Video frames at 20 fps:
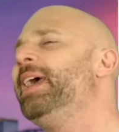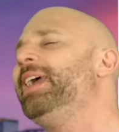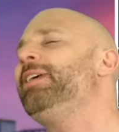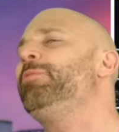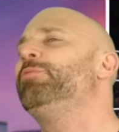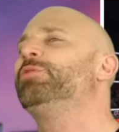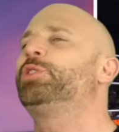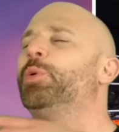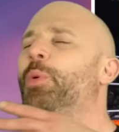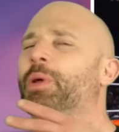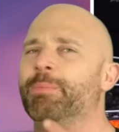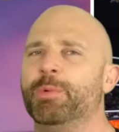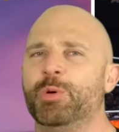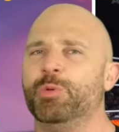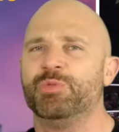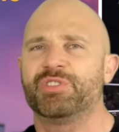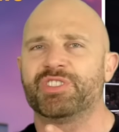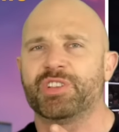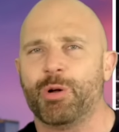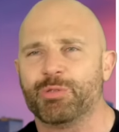He was doing
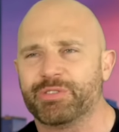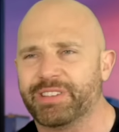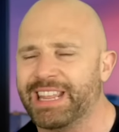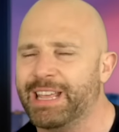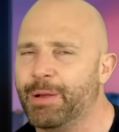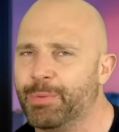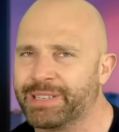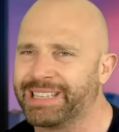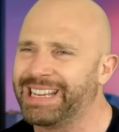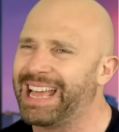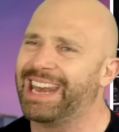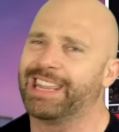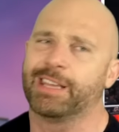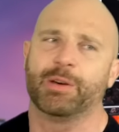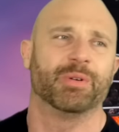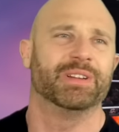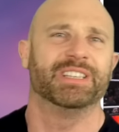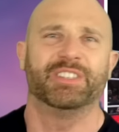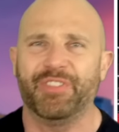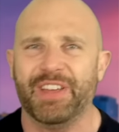moonsaults and he was landing
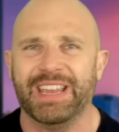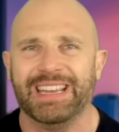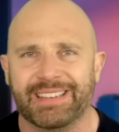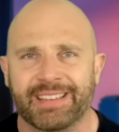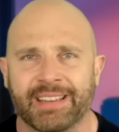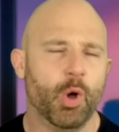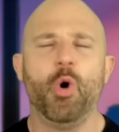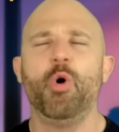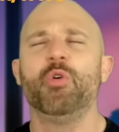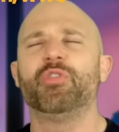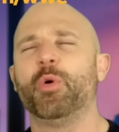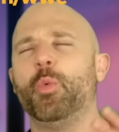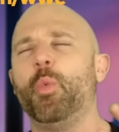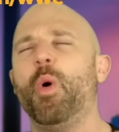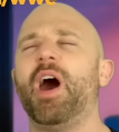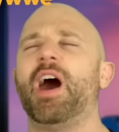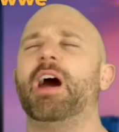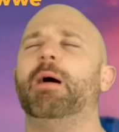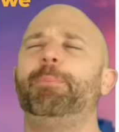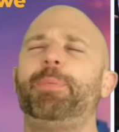on his feet. All the
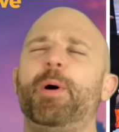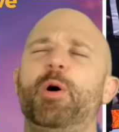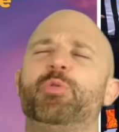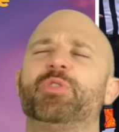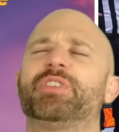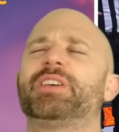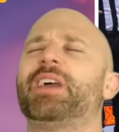while, both